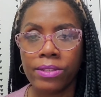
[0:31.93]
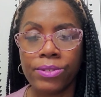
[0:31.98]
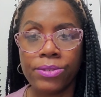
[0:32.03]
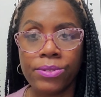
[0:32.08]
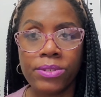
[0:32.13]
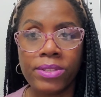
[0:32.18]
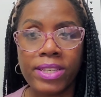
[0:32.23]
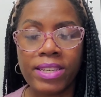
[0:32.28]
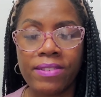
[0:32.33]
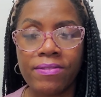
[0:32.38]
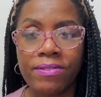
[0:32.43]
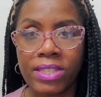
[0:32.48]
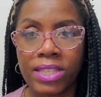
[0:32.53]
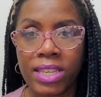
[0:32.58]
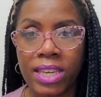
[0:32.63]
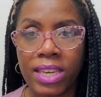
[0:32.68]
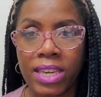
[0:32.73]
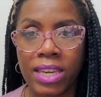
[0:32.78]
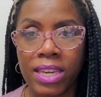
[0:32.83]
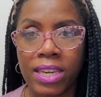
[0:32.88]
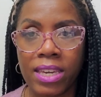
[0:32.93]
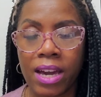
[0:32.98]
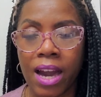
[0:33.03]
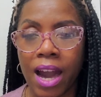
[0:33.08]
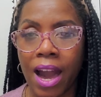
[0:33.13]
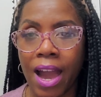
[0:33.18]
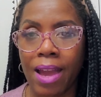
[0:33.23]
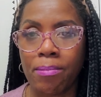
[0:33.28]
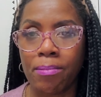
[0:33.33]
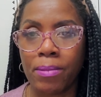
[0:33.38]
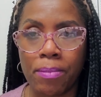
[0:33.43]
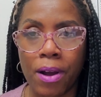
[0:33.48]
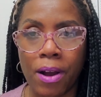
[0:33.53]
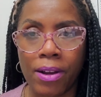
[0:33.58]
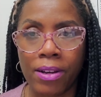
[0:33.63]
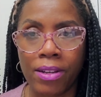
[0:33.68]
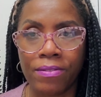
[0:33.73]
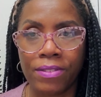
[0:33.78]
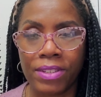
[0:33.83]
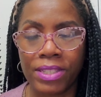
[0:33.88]
Loose leaf tea, I'm
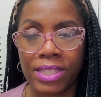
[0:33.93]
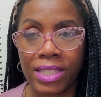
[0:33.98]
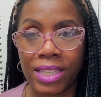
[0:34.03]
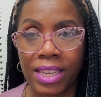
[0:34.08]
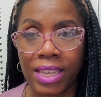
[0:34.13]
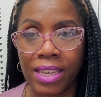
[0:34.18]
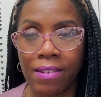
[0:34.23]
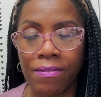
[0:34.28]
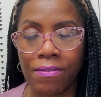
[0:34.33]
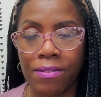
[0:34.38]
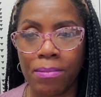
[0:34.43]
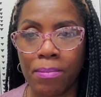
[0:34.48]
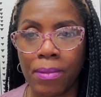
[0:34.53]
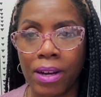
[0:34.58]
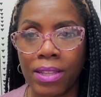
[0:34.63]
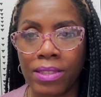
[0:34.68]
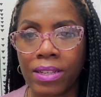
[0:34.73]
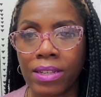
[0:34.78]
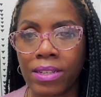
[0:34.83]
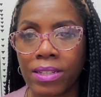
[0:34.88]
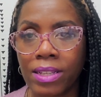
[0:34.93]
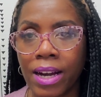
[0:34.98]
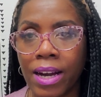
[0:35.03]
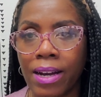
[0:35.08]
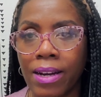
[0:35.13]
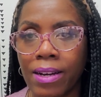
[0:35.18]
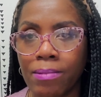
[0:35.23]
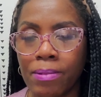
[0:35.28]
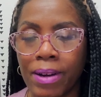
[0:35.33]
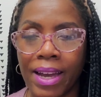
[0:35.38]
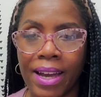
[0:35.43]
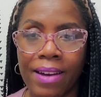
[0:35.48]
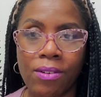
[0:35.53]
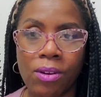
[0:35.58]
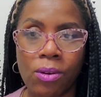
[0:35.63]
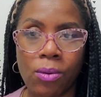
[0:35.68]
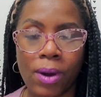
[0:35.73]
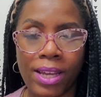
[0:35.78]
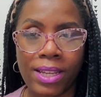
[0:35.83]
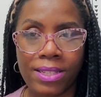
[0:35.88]
part of a tea of the month club. I
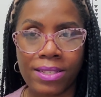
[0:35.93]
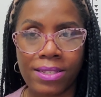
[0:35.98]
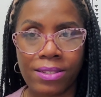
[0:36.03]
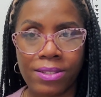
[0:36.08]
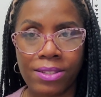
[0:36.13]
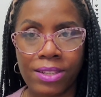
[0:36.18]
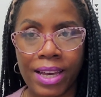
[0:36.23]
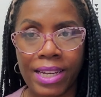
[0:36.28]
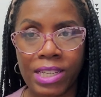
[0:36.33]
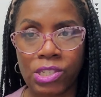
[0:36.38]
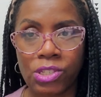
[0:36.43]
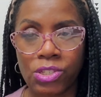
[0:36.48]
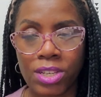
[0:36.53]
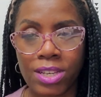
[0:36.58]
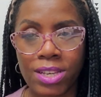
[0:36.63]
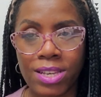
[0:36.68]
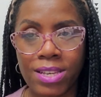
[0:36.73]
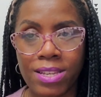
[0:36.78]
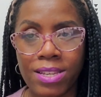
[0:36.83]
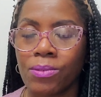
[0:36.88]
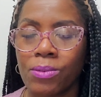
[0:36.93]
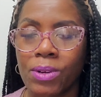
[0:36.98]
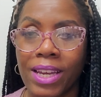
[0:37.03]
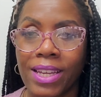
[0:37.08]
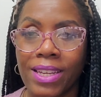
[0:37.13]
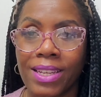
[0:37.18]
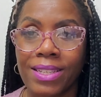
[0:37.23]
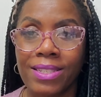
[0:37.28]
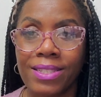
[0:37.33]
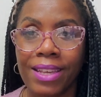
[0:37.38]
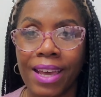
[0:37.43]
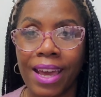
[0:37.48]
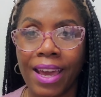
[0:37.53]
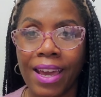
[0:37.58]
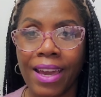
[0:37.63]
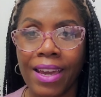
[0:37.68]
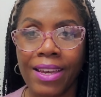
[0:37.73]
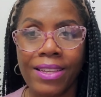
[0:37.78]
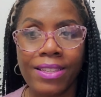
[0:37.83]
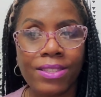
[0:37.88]
have quite a selection. What can I
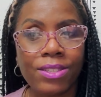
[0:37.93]
say?